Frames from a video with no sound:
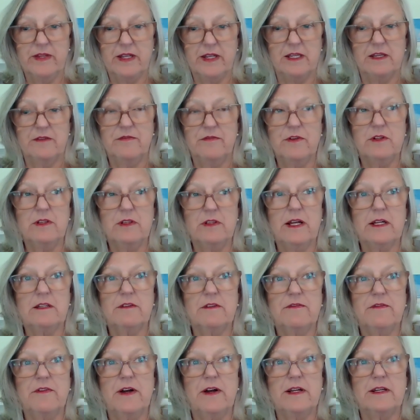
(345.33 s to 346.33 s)
And if you'd like
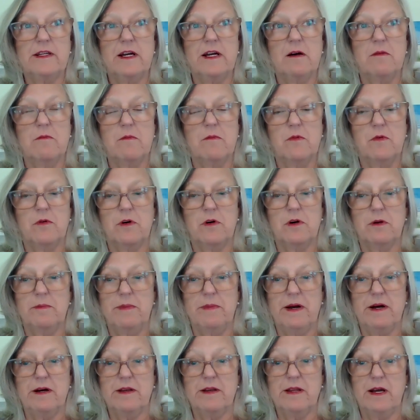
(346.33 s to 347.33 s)
to find out more
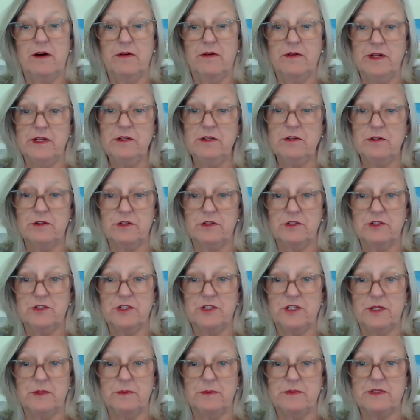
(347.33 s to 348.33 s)
about how
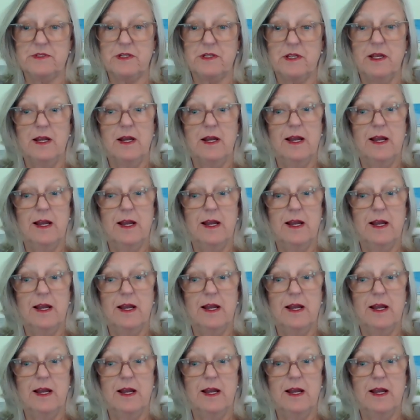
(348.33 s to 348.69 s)
internships